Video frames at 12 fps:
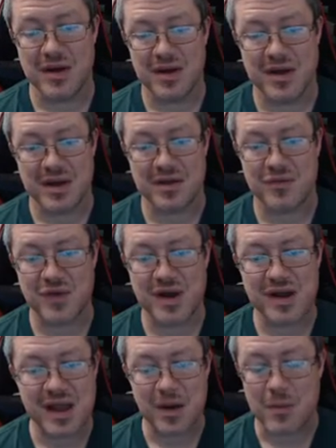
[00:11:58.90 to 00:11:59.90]
in
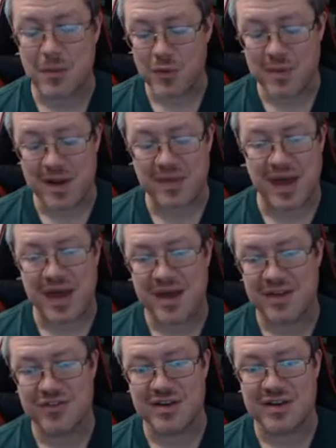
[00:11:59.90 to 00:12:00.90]
finding out more about the
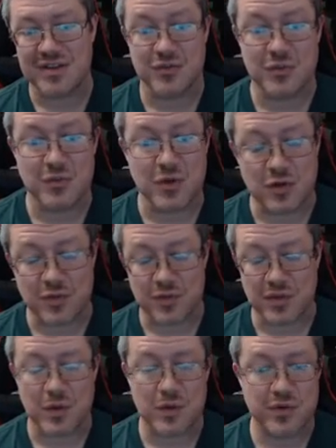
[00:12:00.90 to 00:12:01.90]
Ascians over the
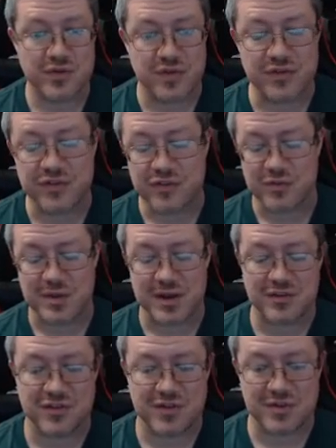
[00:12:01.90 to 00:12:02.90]
course of this
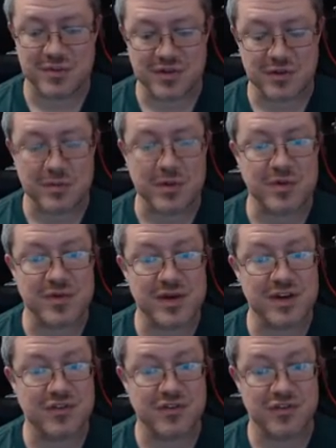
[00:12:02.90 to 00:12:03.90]
expansion, with their
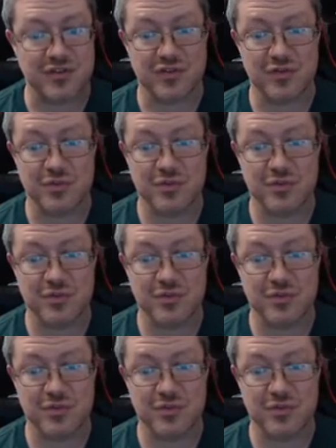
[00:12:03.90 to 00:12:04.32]
motivations just